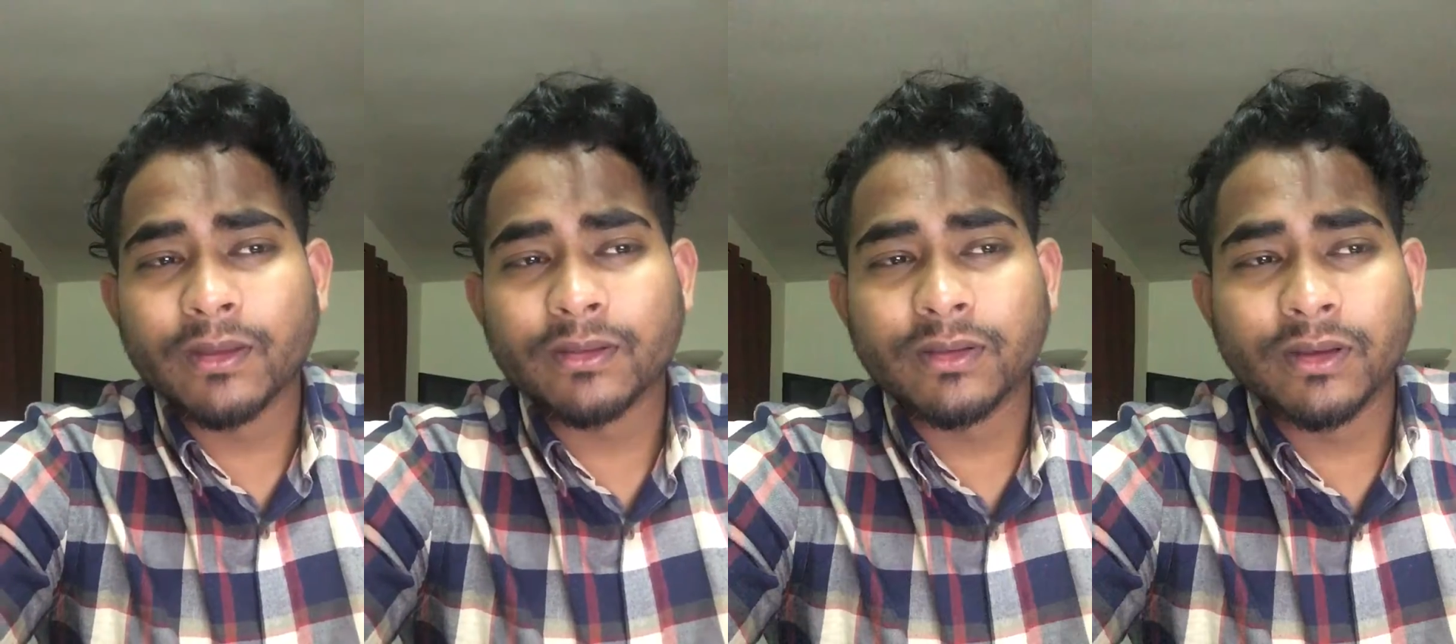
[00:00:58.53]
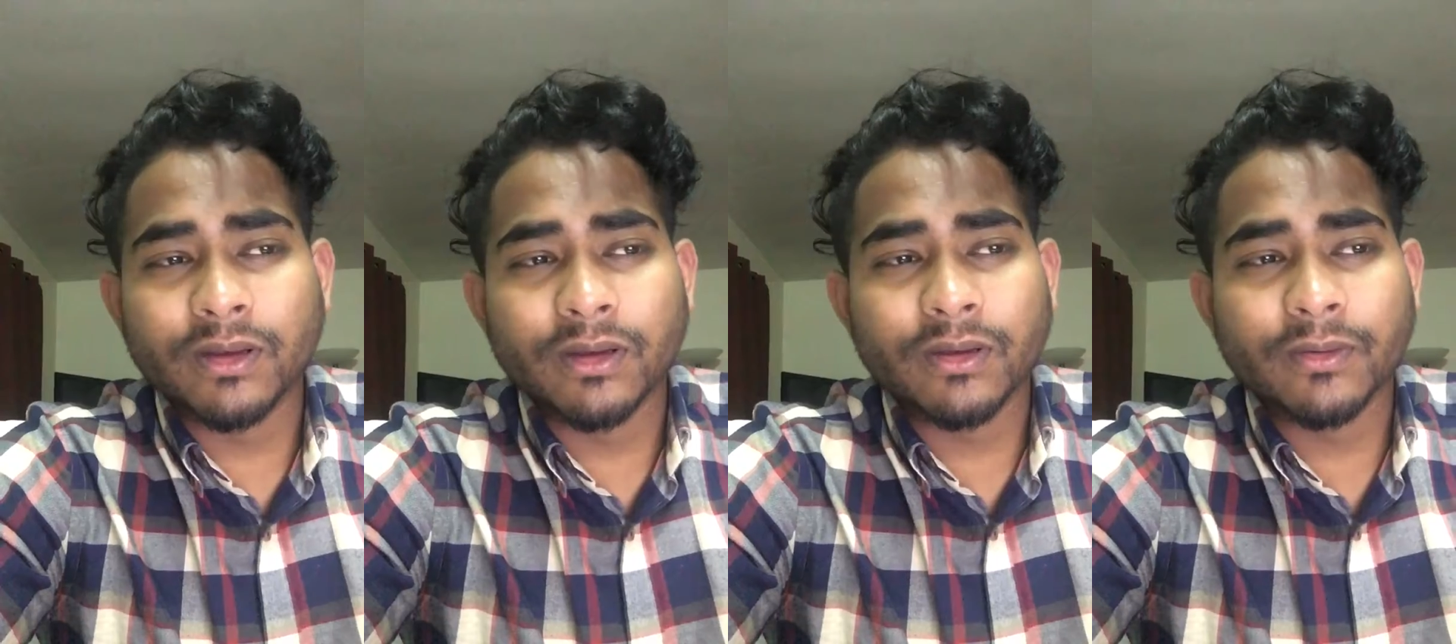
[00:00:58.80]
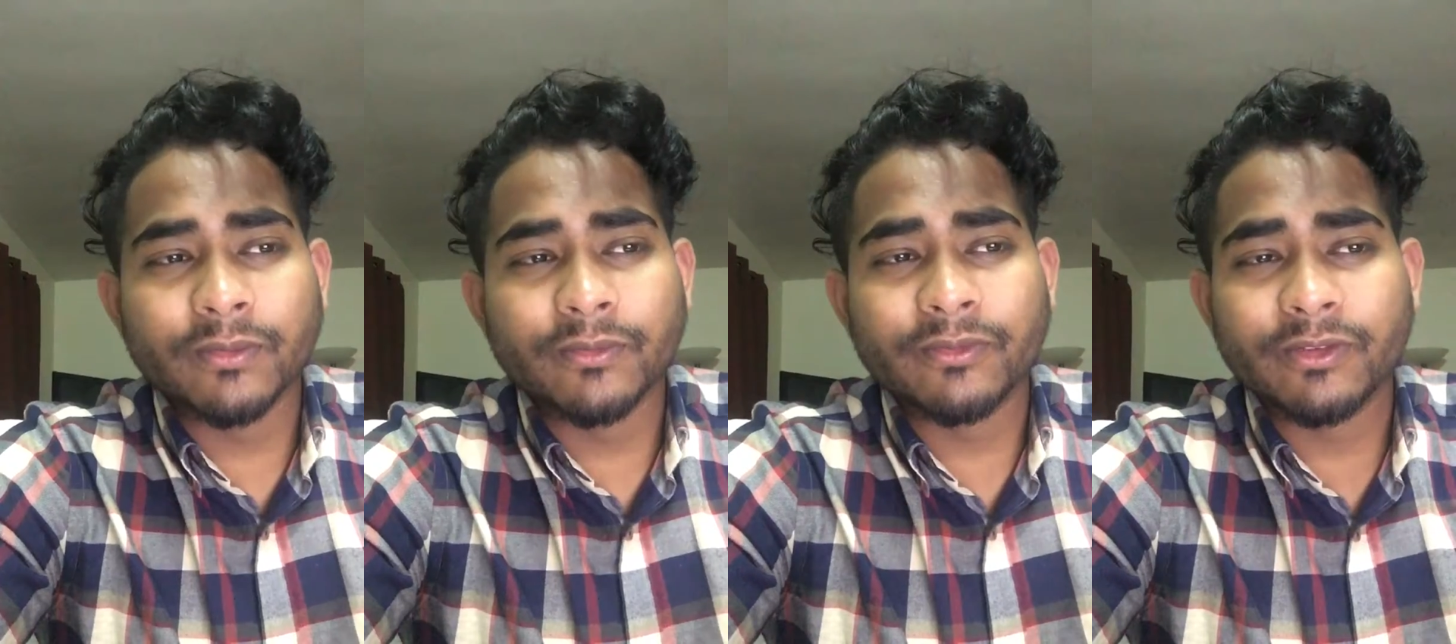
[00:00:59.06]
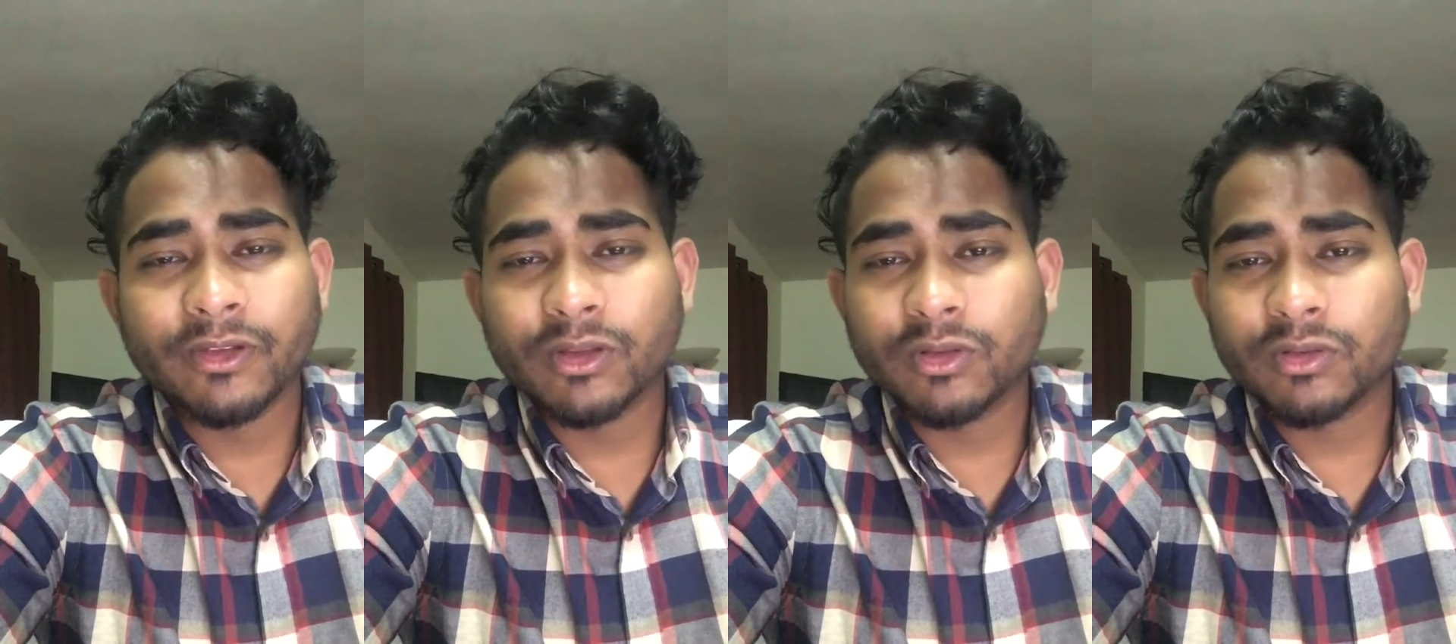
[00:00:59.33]
The
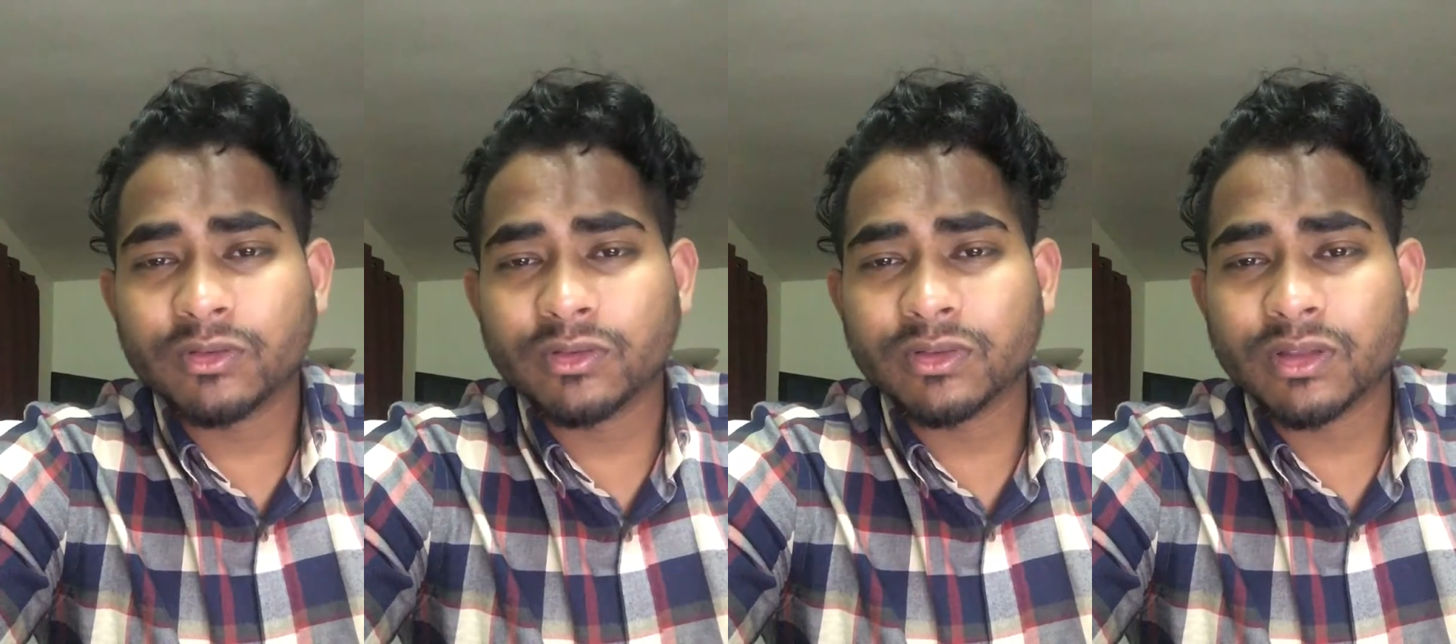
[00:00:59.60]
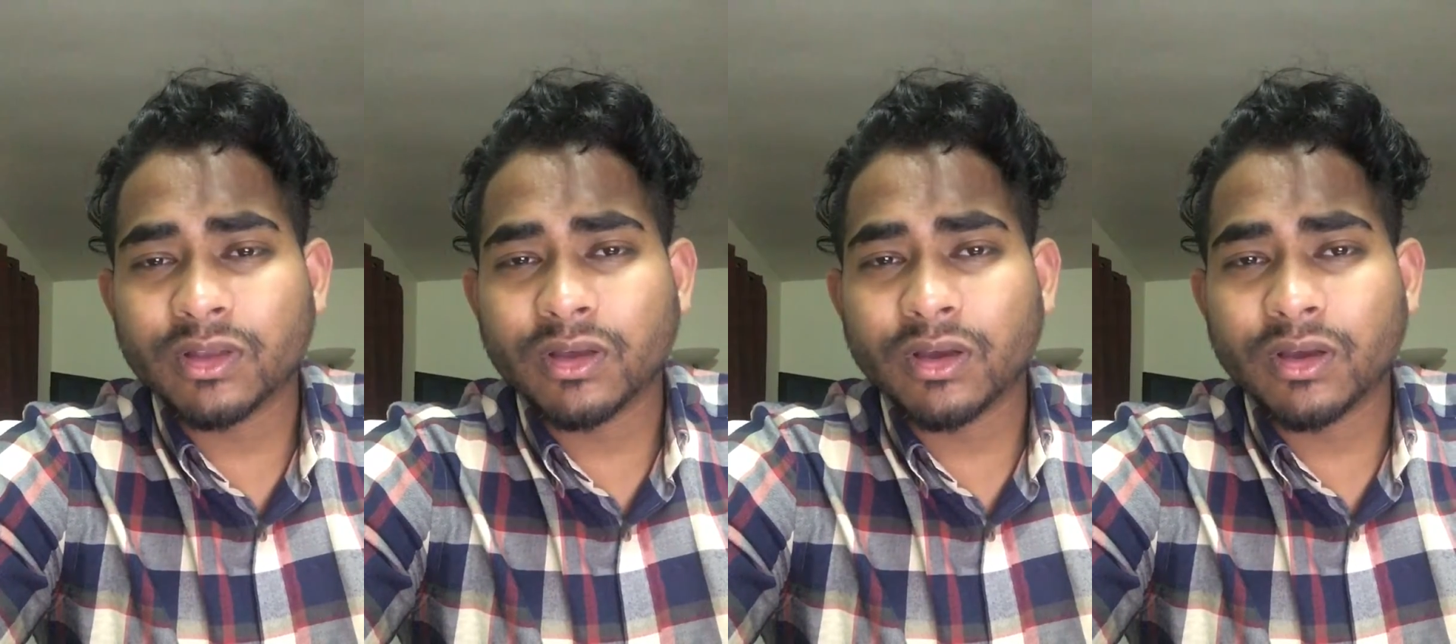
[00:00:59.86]
field